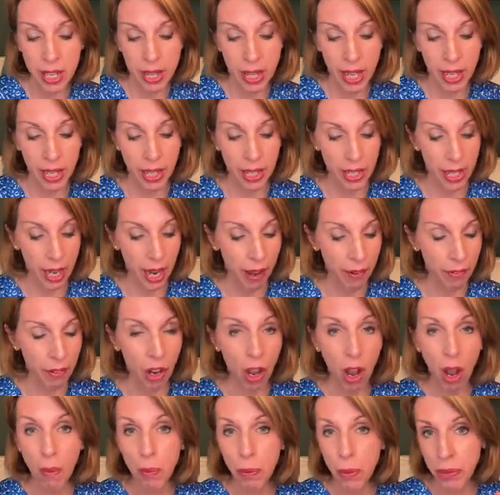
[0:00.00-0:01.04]
they can have
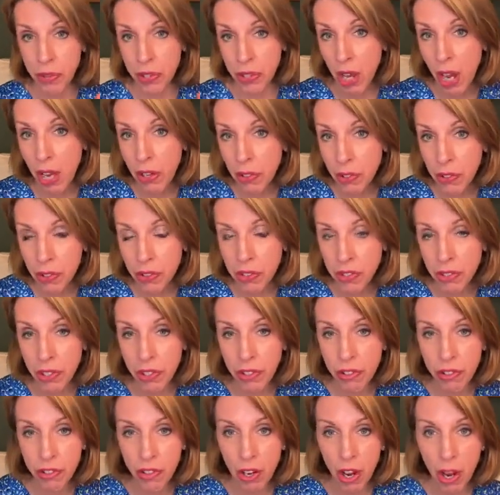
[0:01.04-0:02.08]
carpal tunnel
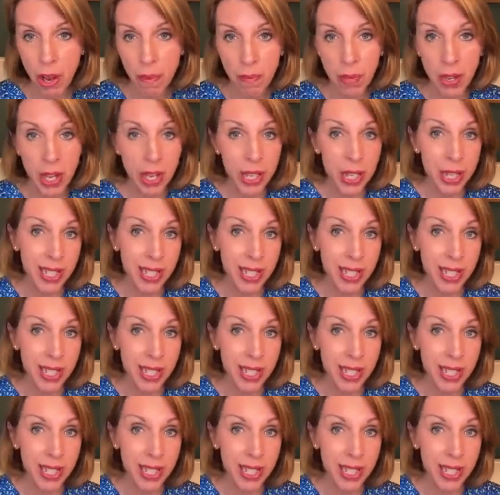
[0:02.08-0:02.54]
syndrome,